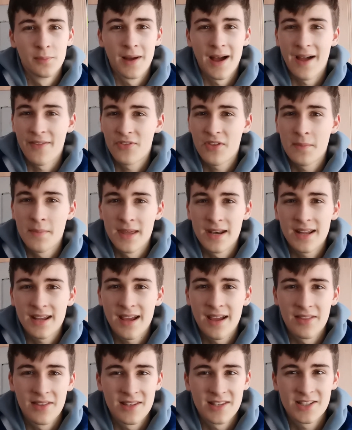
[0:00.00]
But at the
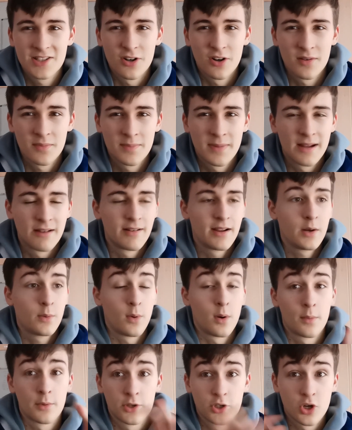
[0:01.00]
minute, in the start period
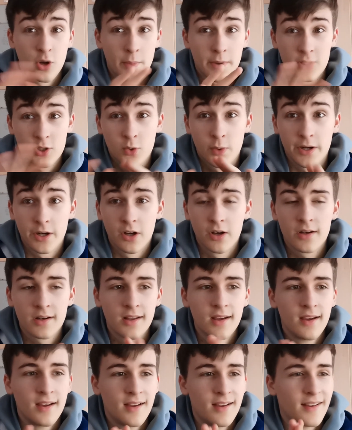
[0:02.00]
where there's not much going on,